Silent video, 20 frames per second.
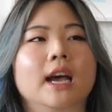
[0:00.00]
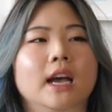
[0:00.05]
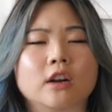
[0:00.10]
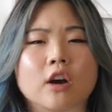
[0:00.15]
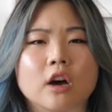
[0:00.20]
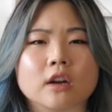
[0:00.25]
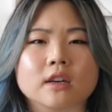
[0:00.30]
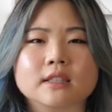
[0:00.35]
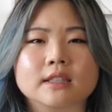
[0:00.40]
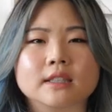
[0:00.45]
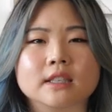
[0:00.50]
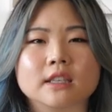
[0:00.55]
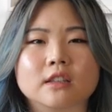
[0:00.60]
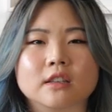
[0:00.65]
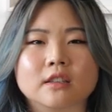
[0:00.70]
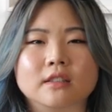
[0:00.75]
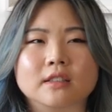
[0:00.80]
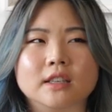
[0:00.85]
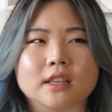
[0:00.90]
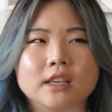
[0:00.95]
And honestly,
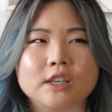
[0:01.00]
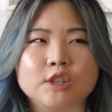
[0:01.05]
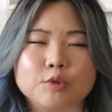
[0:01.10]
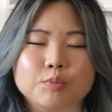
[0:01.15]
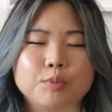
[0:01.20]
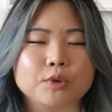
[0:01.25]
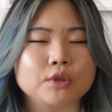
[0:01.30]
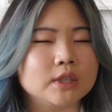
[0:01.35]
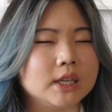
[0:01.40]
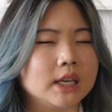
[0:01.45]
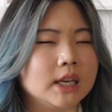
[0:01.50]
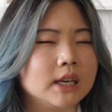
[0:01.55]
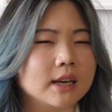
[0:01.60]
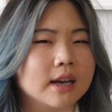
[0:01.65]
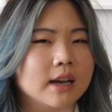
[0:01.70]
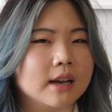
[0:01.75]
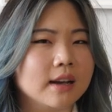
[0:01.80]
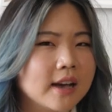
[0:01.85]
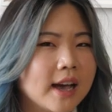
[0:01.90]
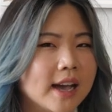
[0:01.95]
each
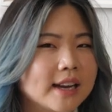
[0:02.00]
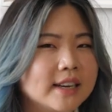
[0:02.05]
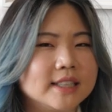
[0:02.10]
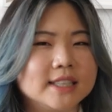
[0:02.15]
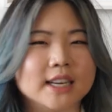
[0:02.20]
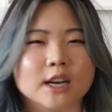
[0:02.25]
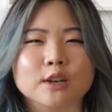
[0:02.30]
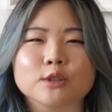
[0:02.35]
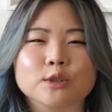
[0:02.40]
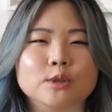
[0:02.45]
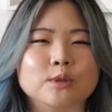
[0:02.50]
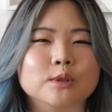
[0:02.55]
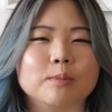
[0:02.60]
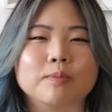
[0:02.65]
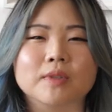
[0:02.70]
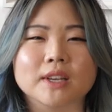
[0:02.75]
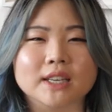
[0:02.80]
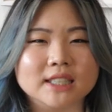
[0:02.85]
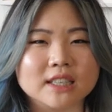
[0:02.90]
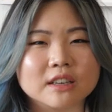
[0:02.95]
boutique kind of tells you
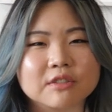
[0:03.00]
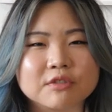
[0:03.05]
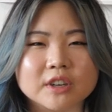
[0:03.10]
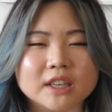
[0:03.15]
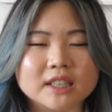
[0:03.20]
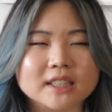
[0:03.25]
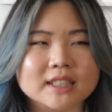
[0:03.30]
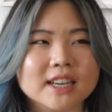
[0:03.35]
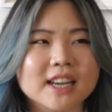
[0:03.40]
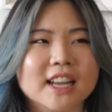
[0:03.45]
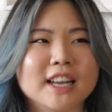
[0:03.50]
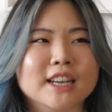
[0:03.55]
something different.